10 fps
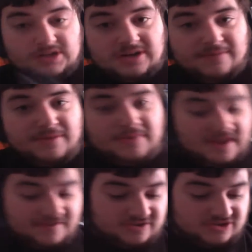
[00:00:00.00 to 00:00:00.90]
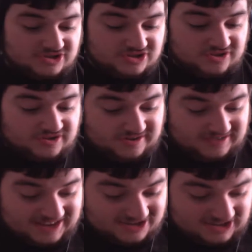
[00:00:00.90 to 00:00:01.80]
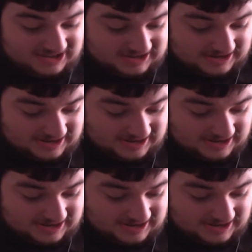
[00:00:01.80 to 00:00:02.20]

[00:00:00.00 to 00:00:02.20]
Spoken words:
Mobile Evolution Studios actually